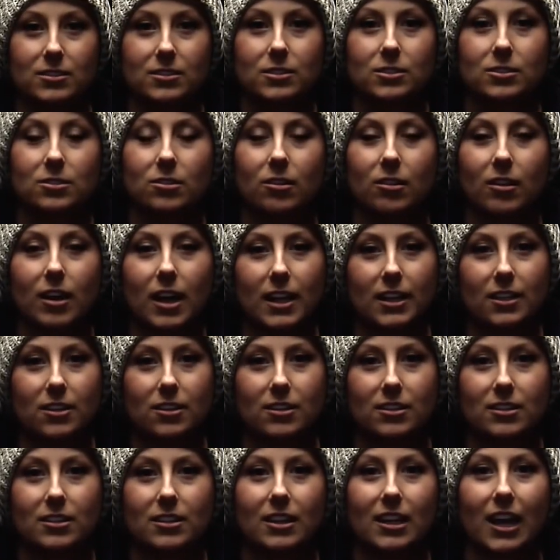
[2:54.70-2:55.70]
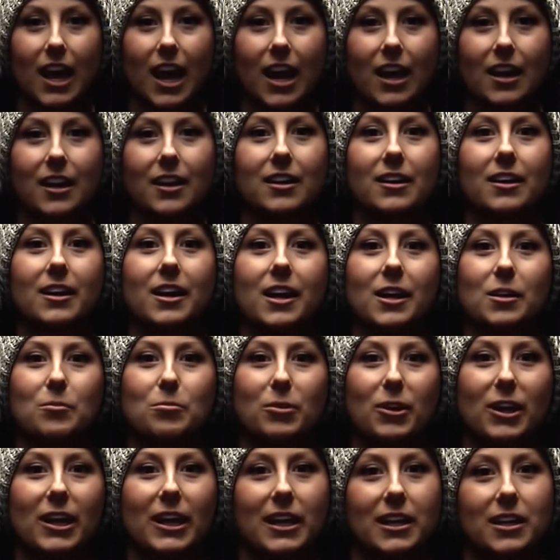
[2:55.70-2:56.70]
So I turned to God and I
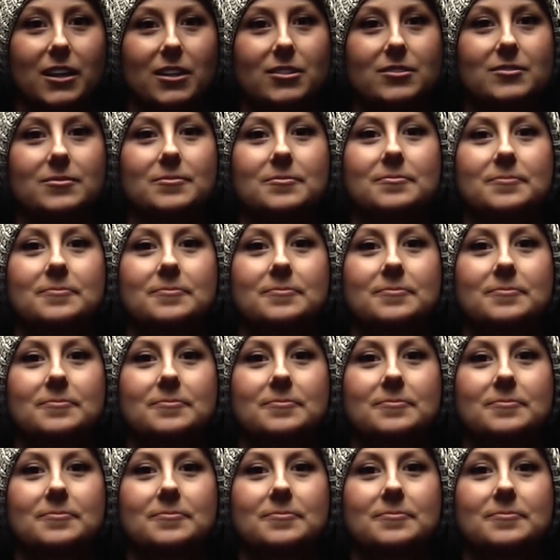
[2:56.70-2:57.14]
prayed.